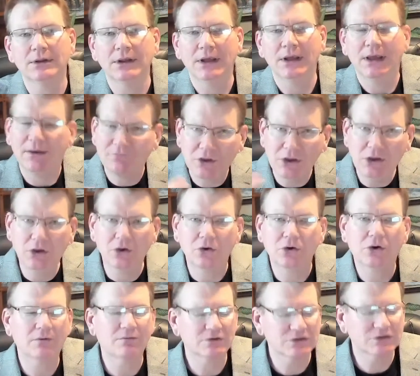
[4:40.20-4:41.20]
if the yield
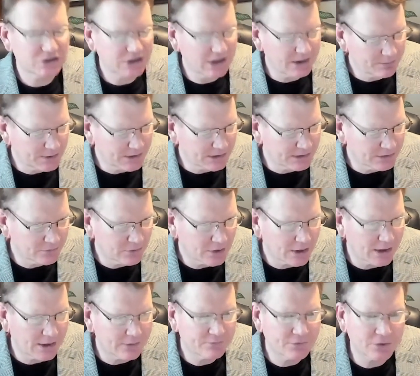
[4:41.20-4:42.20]
curve was steepening
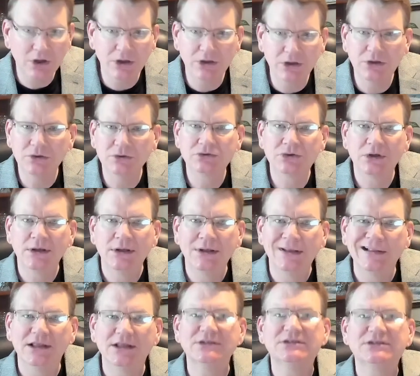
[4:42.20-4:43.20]
uh, for good news,
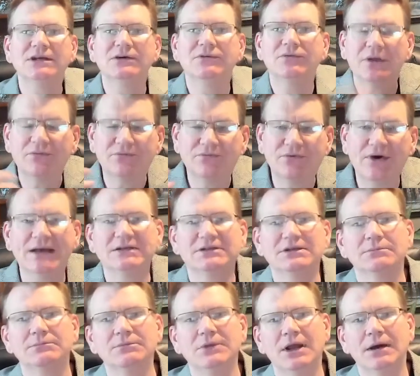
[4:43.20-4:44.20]
let's see if we can find
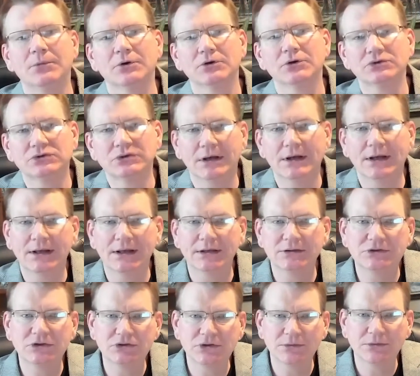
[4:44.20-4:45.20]
some numbers uh,
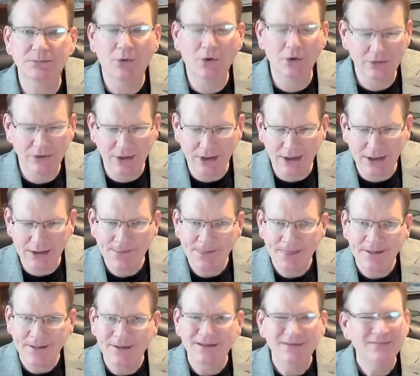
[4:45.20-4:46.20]
to support that.
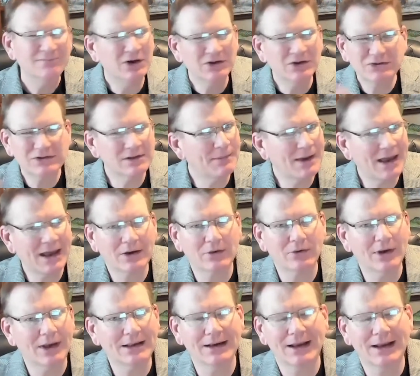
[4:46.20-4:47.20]
Most of the
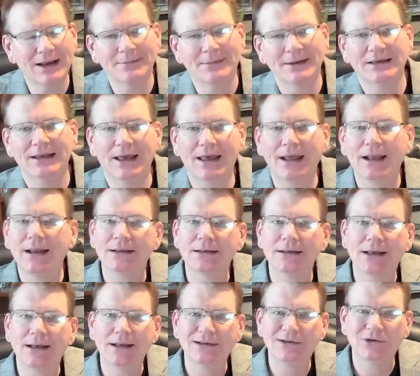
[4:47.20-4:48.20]
macroeconomic data
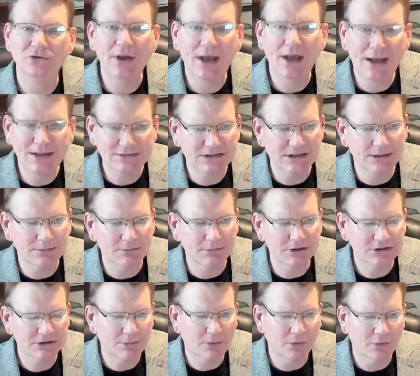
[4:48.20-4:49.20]
uh, do not seem
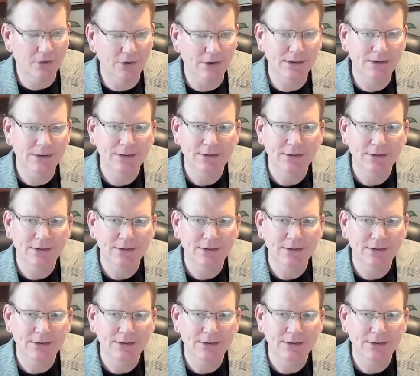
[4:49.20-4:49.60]
to support it